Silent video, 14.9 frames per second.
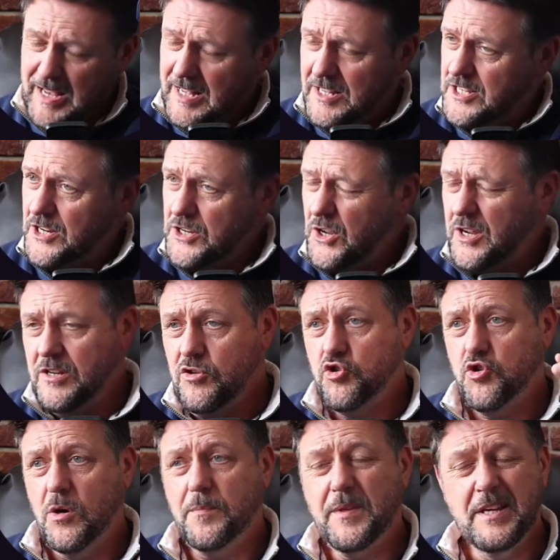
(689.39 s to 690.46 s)
So you can
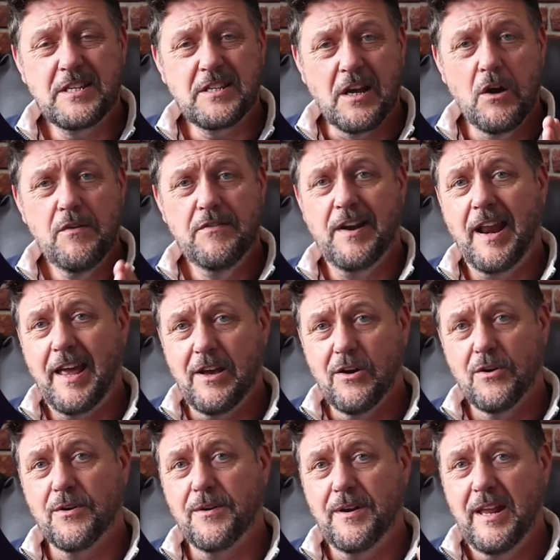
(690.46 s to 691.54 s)
drop this overlay
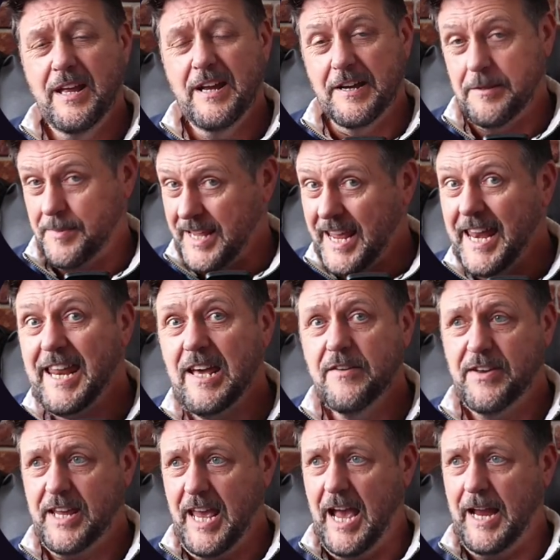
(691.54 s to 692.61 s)
on at the beginning
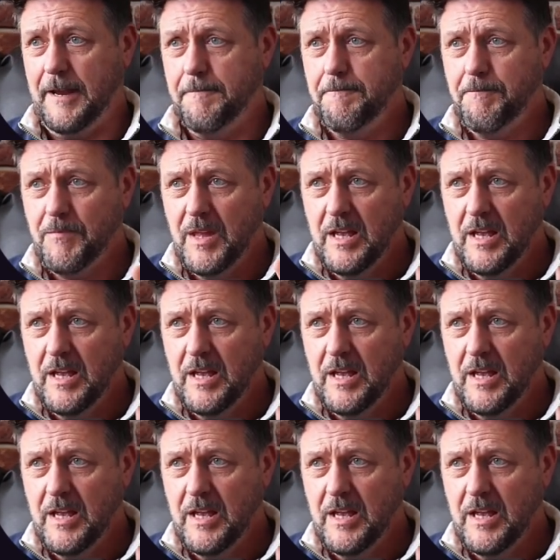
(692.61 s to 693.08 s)
of a game